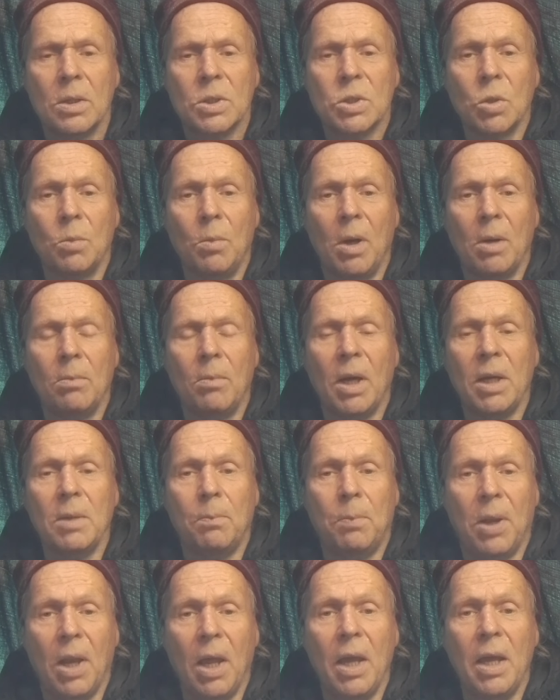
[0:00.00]
So my
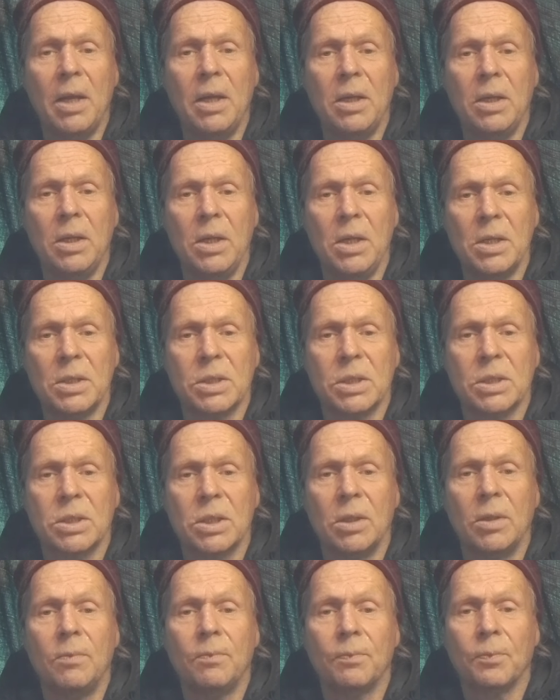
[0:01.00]
plan is
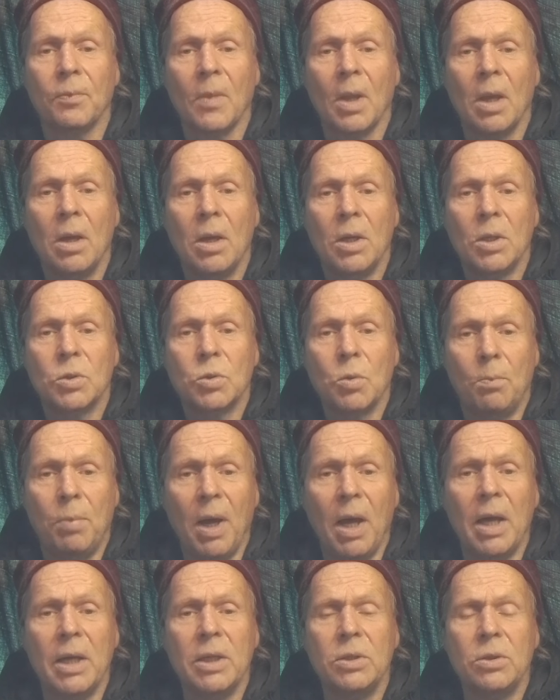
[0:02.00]
to
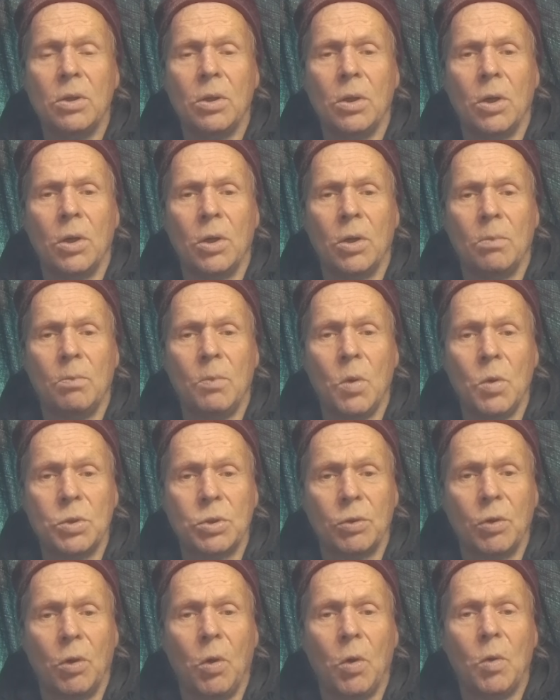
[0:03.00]
buy a
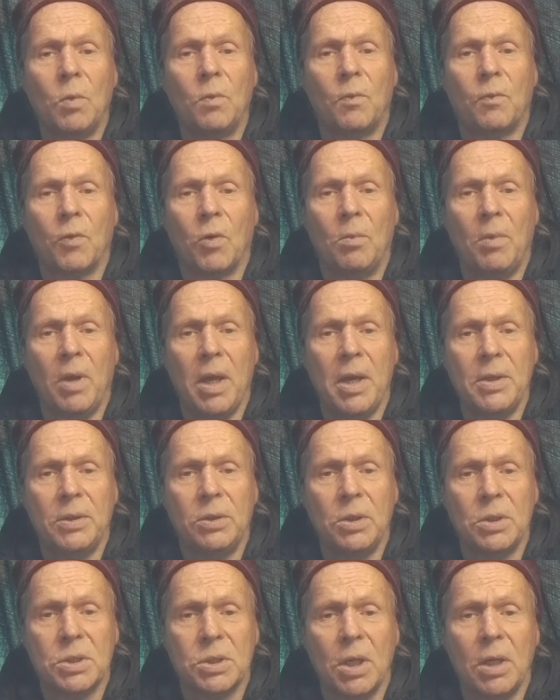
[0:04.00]
motorhome from
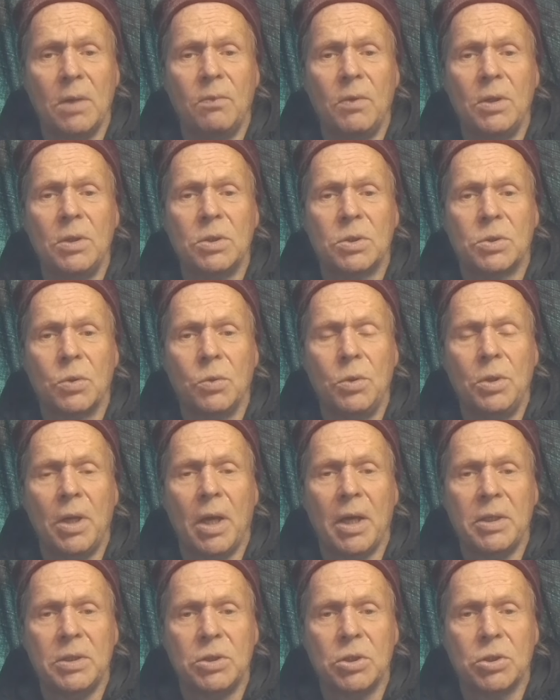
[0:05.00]
87 to
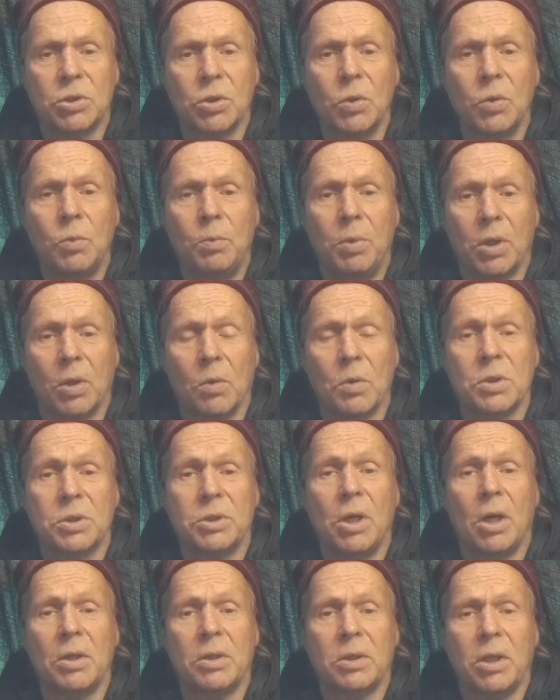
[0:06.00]
92, because
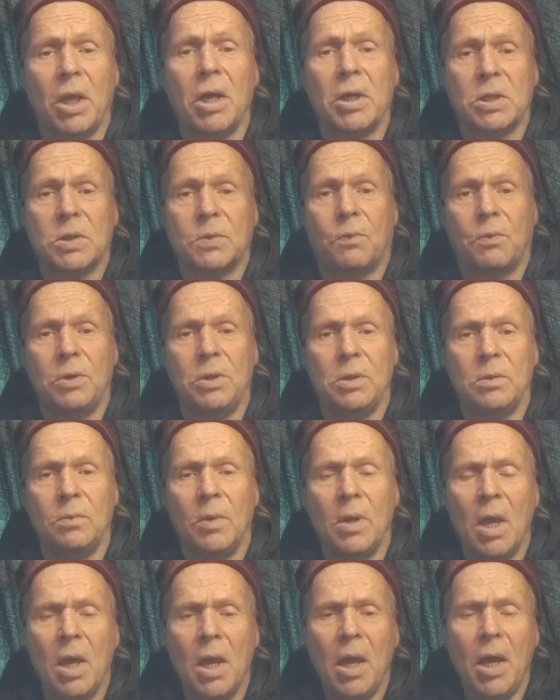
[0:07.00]
they are tax-free.
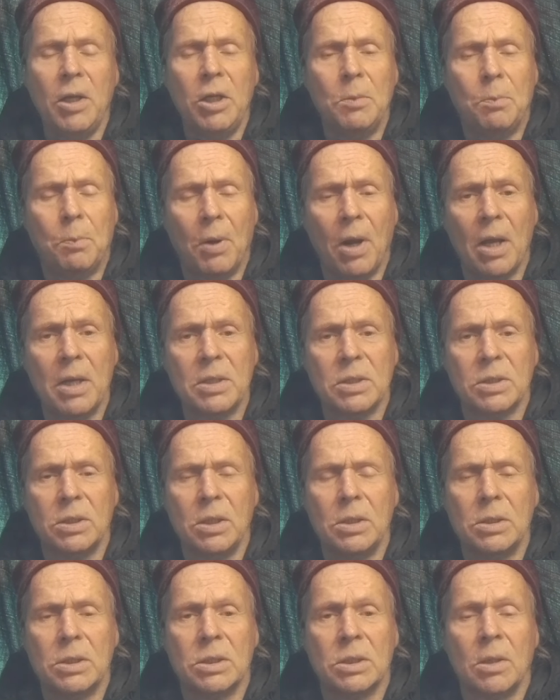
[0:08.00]
And the price
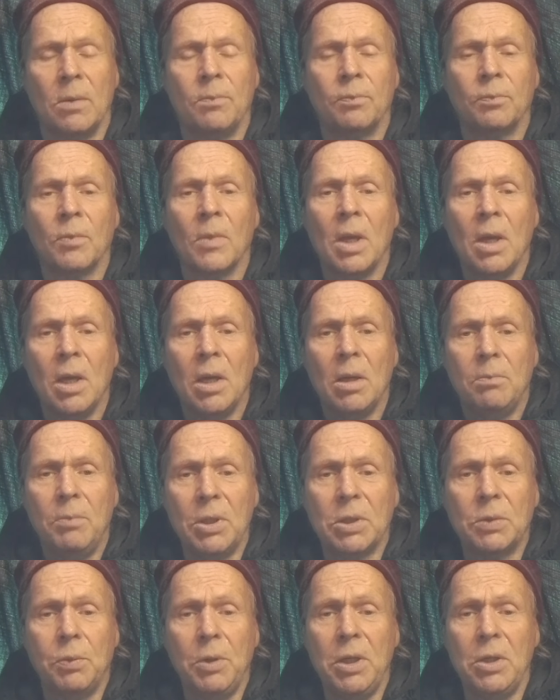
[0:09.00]
is
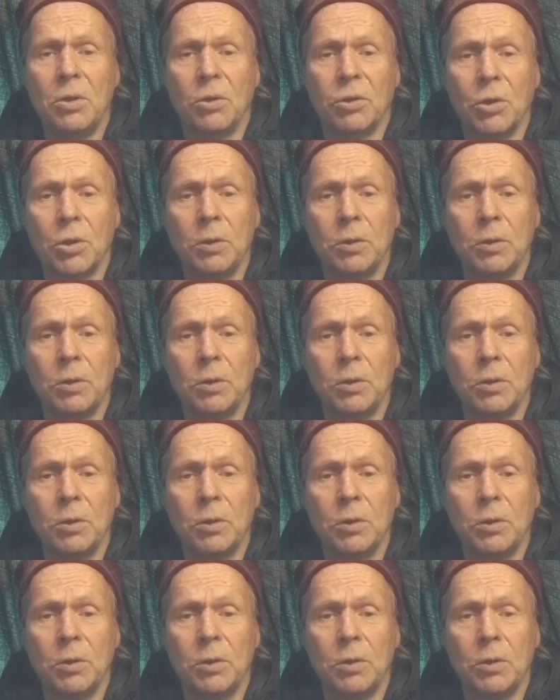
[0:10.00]
between